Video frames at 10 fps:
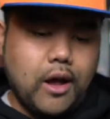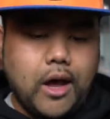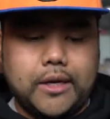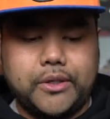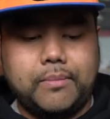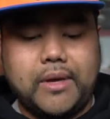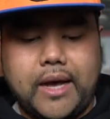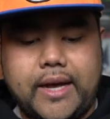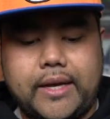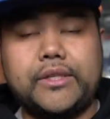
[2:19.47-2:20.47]
awesome,
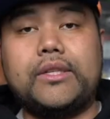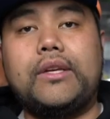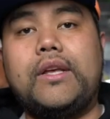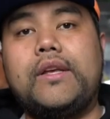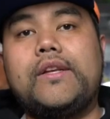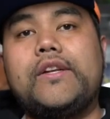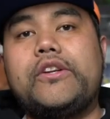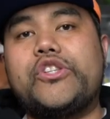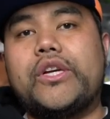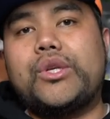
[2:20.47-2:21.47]
guys.
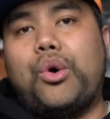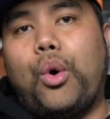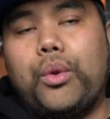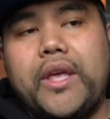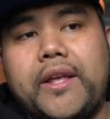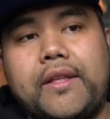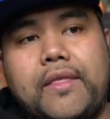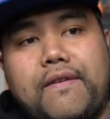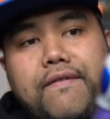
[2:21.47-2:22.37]
Just holding the